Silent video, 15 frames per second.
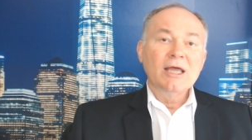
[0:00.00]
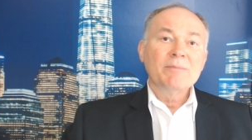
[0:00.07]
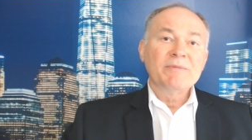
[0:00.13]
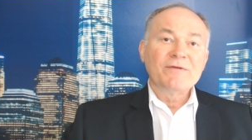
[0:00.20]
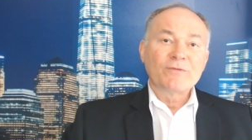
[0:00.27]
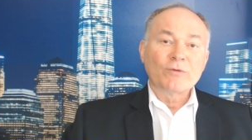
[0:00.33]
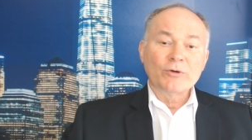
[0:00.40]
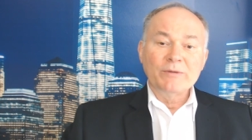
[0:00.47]

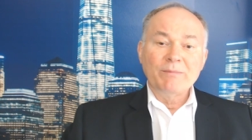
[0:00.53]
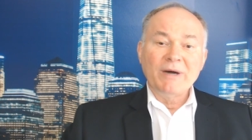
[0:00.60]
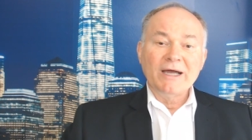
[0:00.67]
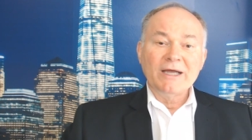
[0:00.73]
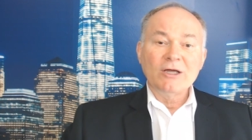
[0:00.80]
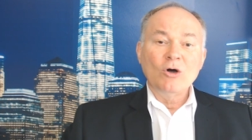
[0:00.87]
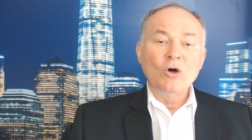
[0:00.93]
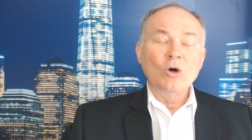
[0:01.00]
before you buy
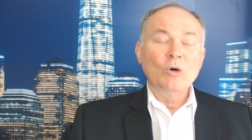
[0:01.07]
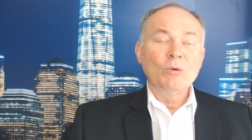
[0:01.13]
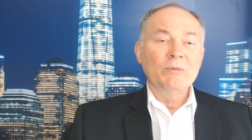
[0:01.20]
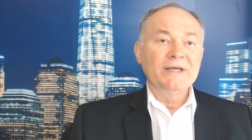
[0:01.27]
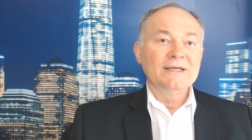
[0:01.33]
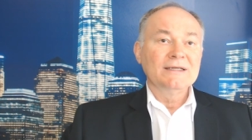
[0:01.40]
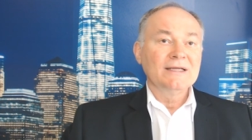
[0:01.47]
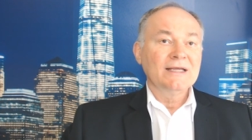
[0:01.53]
a home,
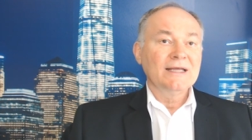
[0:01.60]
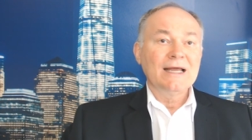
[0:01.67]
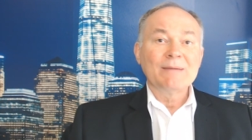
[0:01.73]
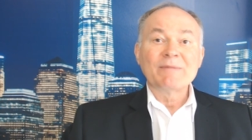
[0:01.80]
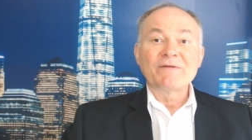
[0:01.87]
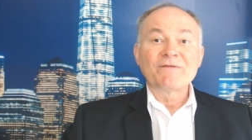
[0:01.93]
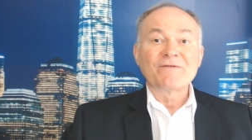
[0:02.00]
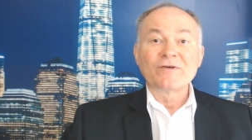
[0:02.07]
and, and
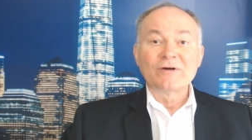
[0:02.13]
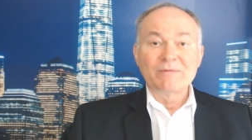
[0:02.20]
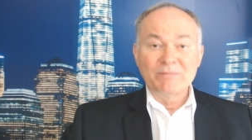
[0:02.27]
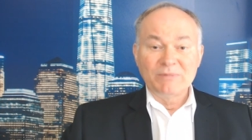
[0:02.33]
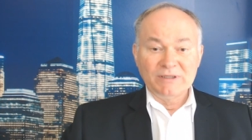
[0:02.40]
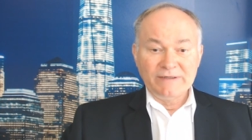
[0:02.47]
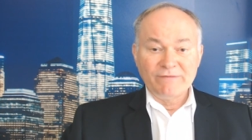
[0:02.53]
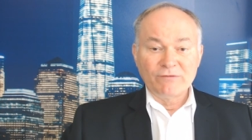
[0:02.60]
I'm a firm
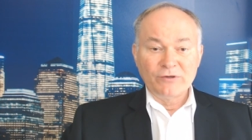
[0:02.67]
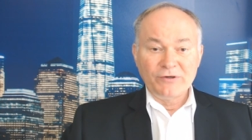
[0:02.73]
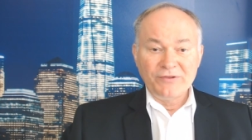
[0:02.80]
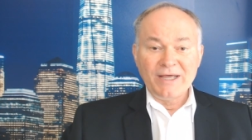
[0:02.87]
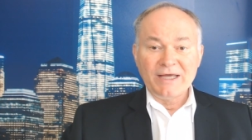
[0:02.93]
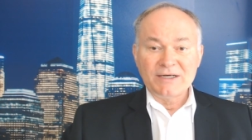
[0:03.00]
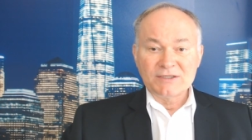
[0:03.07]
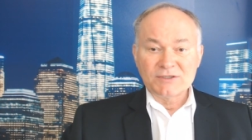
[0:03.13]
believer in
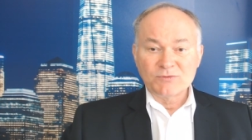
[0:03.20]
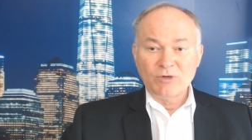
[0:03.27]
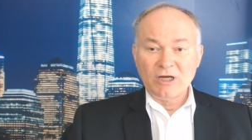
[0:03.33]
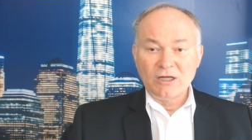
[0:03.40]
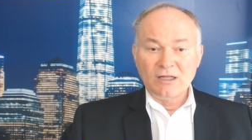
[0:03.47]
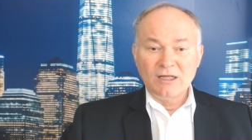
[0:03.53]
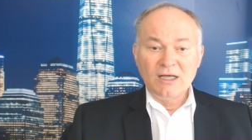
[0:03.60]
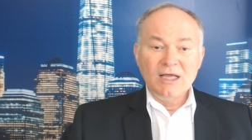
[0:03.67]
that as
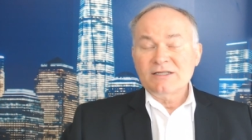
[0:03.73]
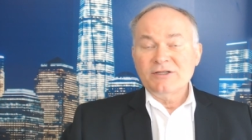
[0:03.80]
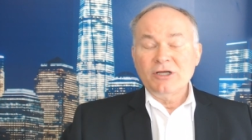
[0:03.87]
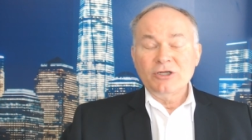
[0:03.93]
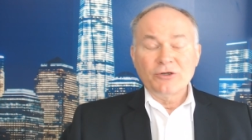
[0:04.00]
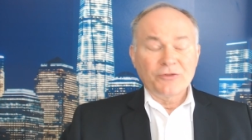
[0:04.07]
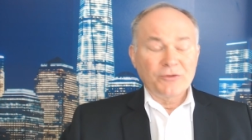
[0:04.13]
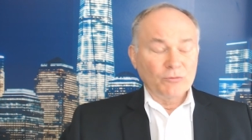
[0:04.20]
well.
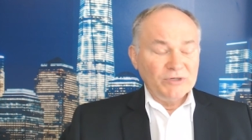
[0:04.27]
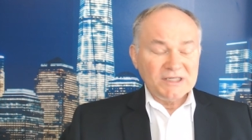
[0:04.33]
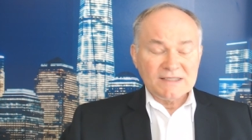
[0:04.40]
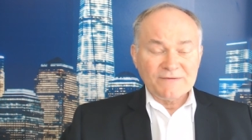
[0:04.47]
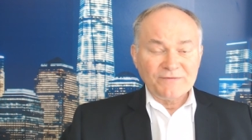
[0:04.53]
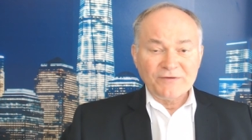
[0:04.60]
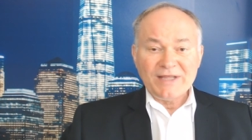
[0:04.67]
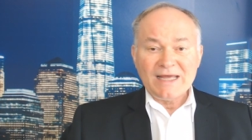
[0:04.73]
You know, the
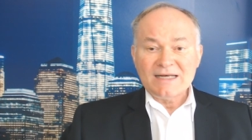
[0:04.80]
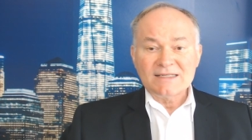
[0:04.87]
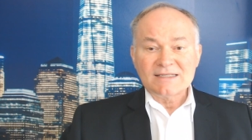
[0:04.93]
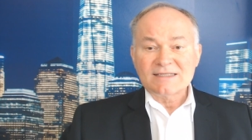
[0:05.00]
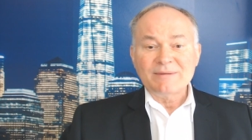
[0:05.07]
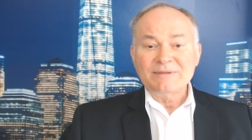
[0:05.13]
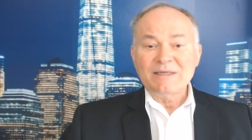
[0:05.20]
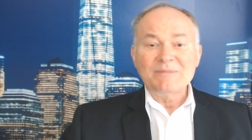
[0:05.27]
reason for that is
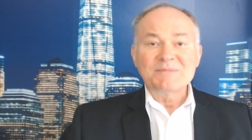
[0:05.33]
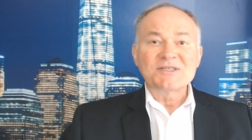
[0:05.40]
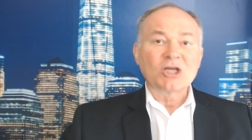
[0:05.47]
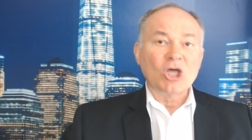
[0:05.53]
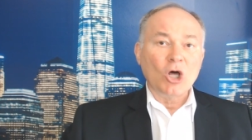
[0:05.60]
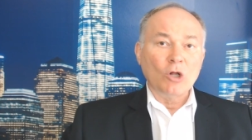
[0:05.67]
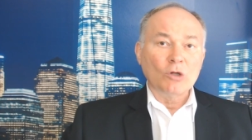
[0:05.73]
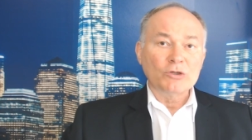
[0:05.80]
sometimes the
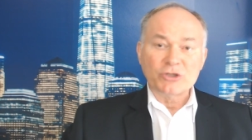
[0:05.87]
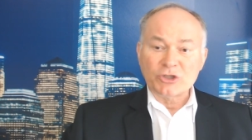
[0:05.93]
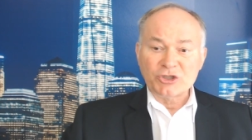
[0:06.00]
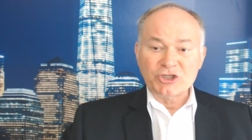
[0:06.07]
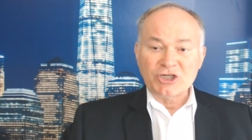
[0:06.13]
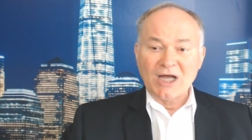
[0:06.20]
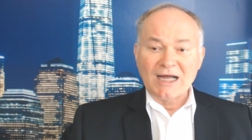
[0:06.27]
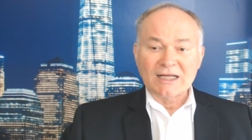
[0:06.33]
culture
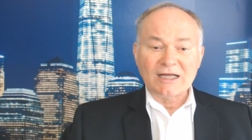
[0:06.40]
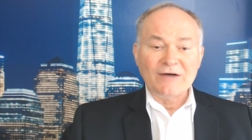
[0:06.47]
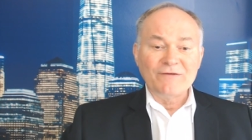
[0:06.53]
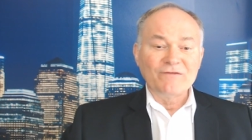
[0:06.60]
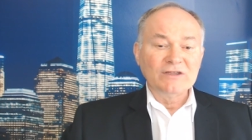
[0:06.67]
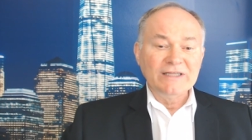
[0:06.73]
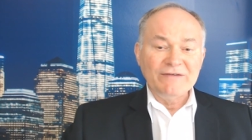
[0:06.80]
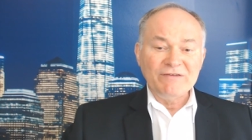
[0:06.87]
shock
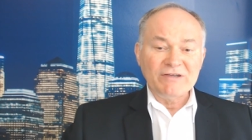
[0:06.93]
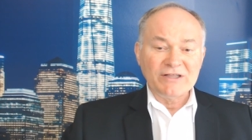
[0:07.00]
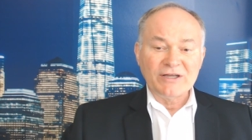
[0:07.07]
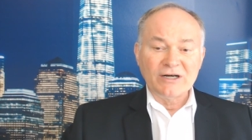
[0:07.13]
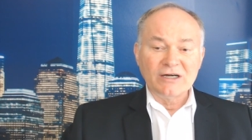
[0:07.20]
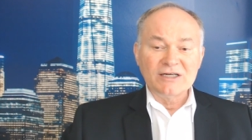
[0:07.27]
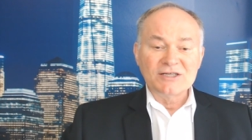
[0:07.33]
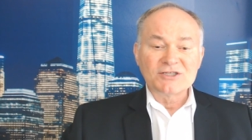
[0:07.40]
of living
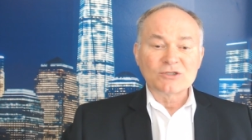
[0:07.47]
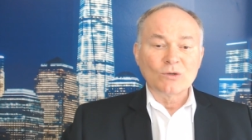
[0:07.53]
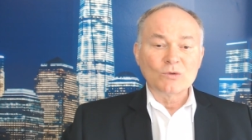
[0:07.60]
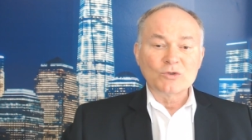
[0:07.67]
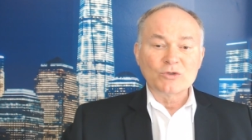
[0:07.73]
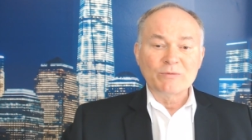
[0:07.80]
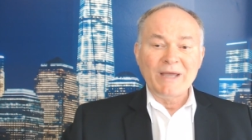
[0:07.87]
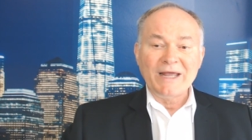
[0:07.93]
there is so
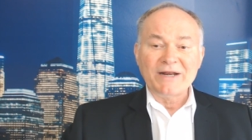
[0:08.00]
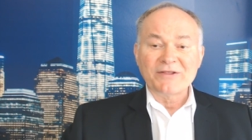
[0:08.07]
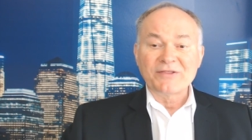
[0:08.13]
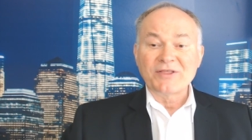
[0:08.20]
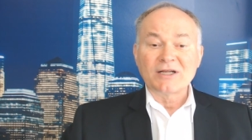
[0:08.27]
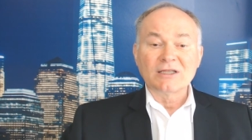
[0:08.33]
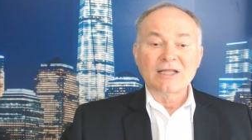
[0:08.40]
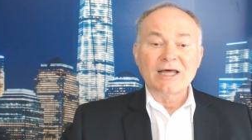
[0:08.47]
dramatic
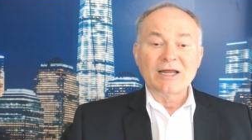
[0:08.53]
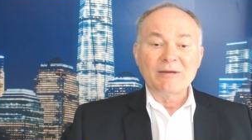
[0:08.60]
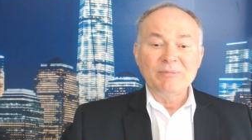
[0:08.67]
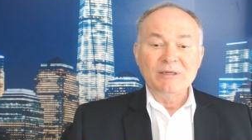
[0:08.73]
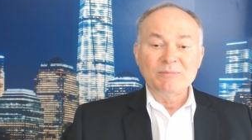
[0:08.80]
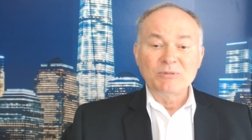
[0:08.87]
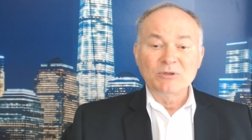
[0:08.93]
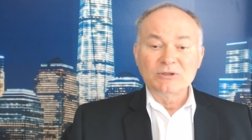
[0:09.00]
that a lot of
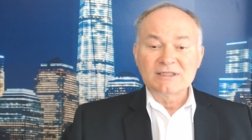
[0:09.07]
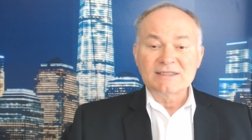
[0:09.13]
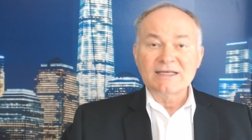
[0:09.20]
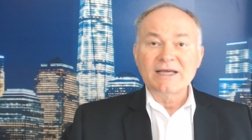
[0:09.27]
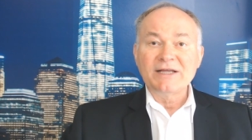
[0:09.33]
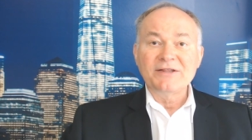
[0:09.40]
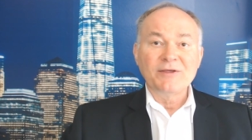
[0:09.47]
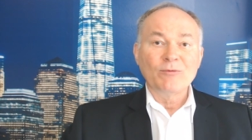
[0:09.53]
people
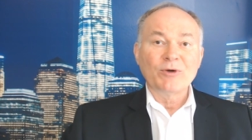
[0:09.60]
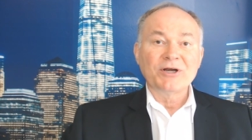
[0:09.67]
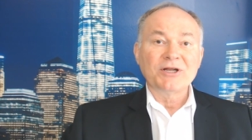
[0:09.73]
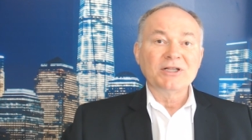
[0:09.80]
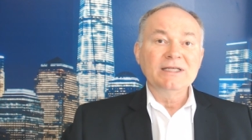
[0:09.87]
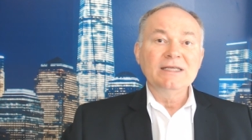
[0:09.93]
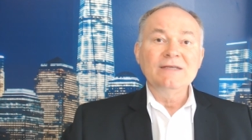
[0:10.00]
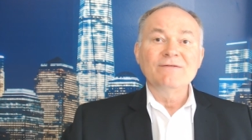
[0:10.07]
decide they want to
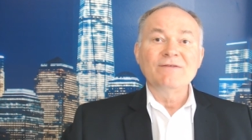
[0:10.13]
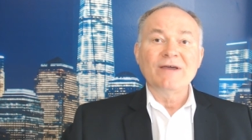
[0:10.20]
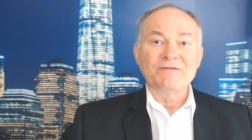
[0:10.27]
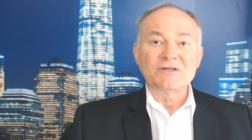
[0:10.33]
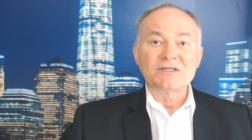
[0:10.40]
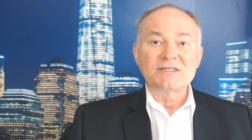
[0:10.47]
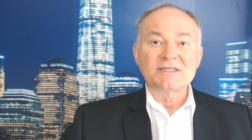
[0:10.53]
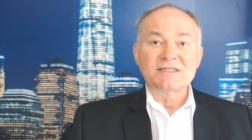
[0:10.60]
leave
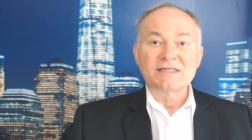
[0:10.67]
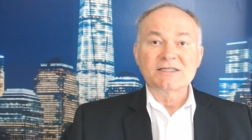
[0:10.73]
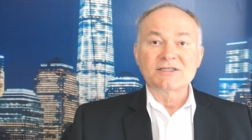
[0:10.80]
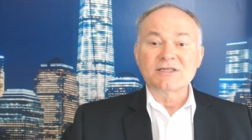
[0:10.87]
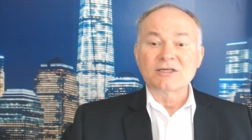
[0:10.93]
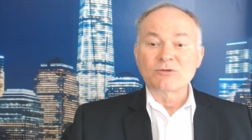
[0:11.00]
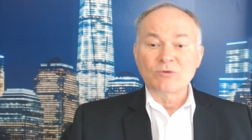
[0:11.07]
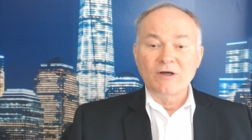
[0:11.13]
after six
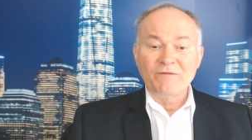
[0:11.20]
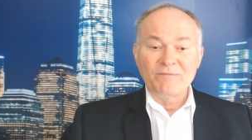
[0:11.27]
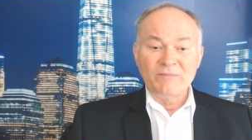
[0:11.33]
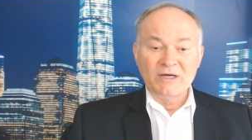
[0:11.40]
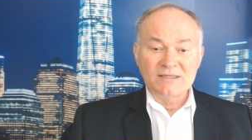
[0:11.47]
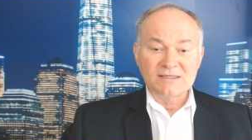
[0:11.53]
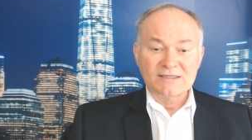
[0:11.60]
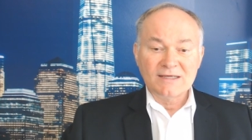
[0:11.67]
to 12
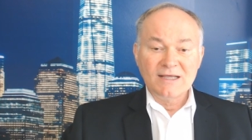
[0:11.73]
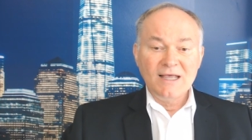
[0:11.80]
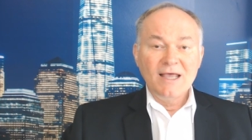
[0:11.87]
months.